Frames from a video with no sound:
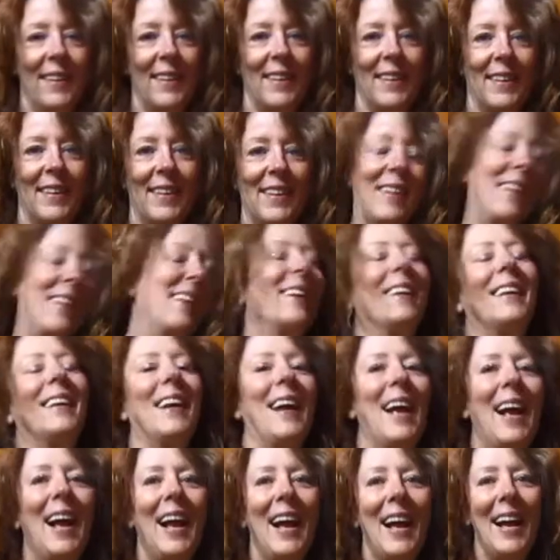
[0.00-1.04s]
I am the
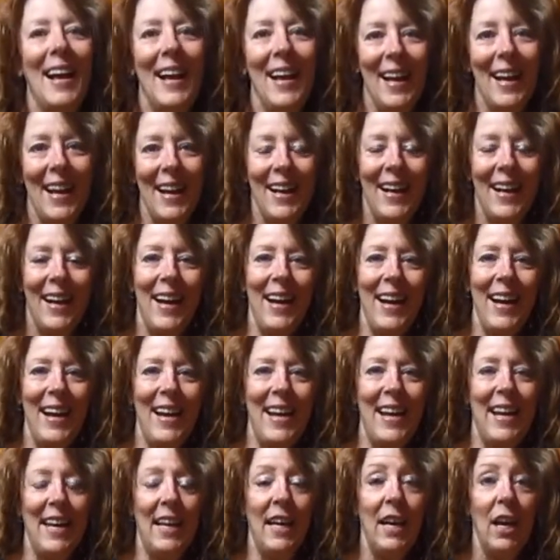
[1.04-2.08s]

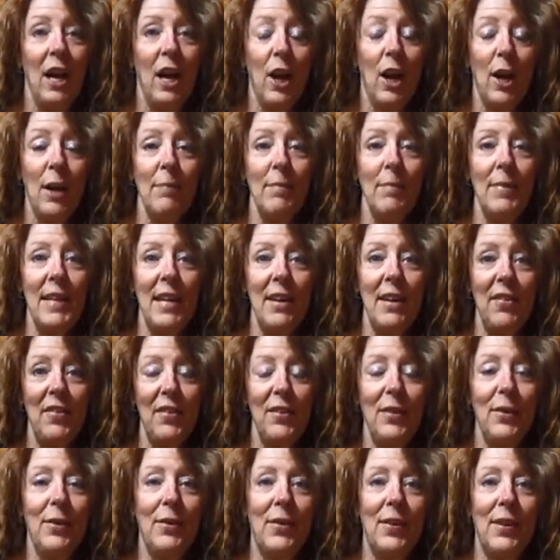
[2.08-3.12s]
firebird. Hi, I'm Lisa
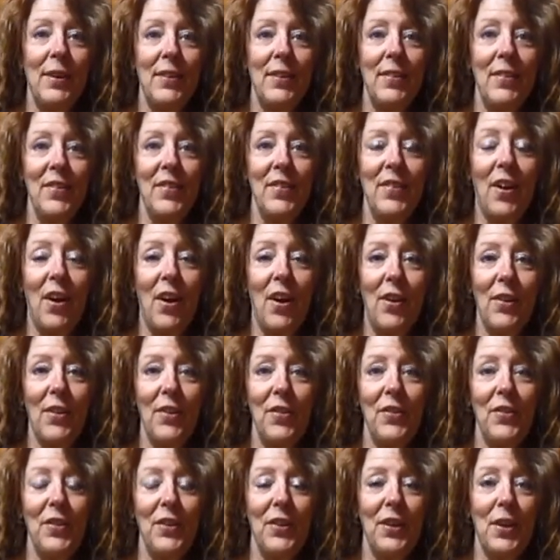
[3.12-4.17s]
Lawrence,
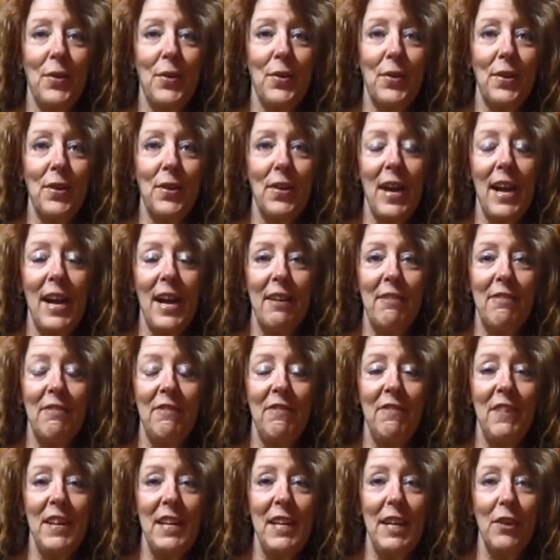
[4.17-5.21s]
artist and owner at
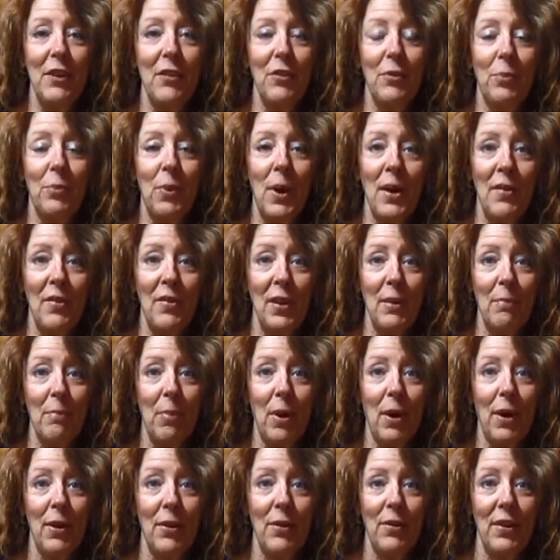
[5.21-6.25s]
Phoenix Rising
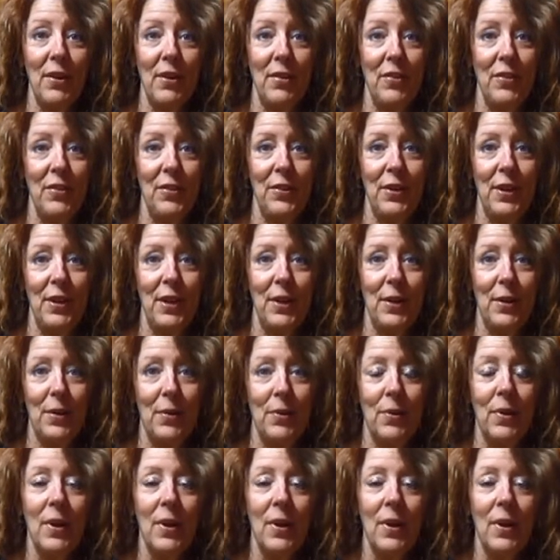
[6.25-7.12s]
Pottery Studio.